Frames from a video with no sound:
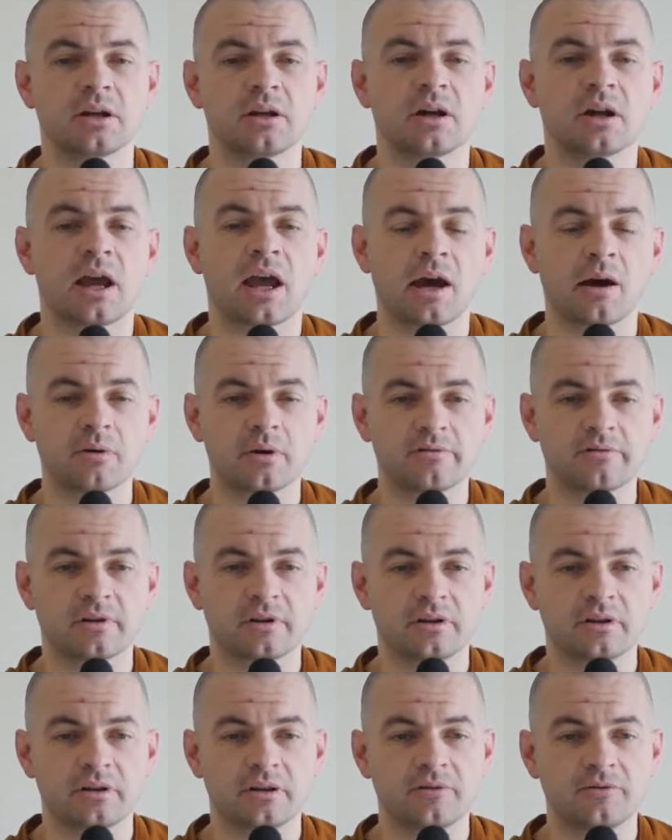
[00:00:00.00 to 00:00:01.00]
However,
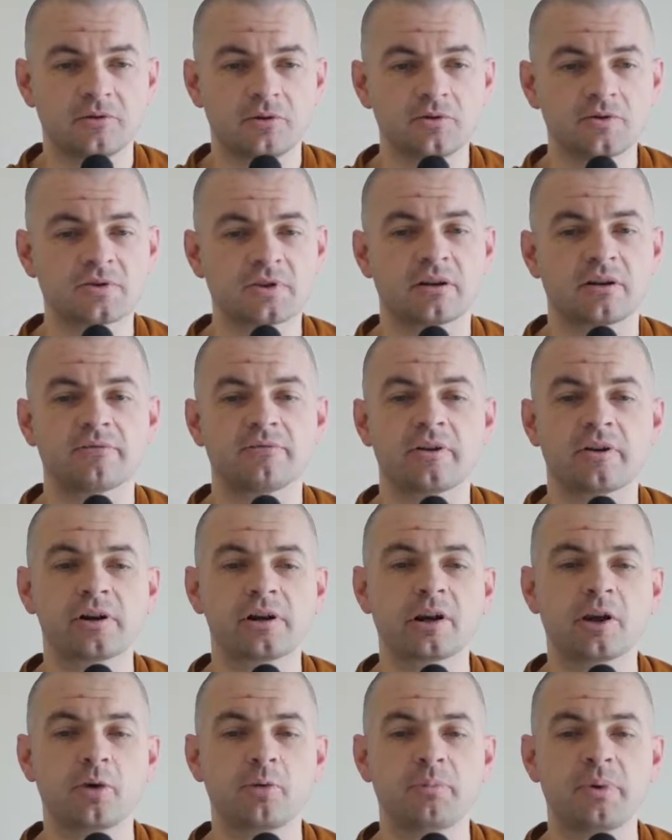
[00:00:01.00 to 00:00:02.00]
if you set a very
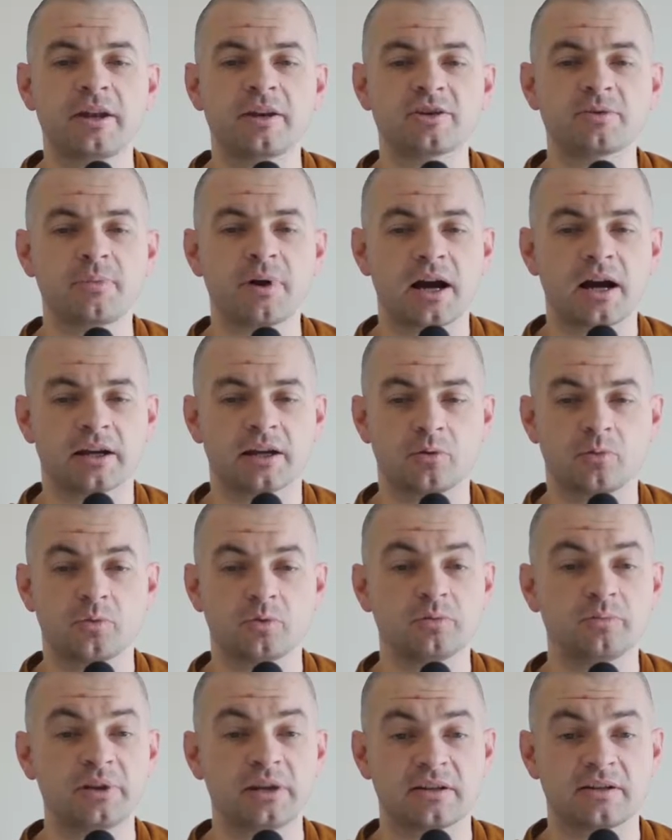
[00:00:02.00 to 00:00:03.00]
low benchmark, it will
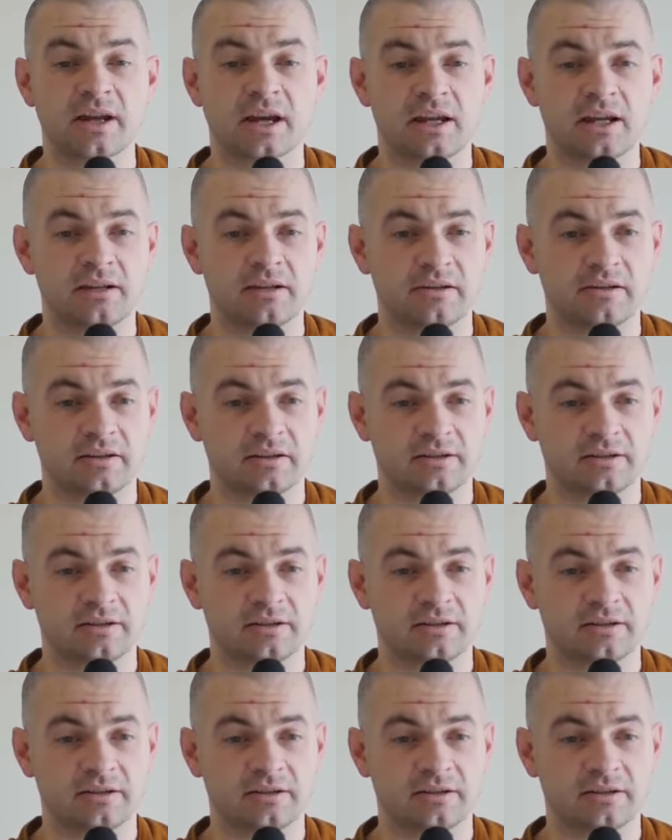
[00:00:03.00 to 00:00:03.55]
be attained.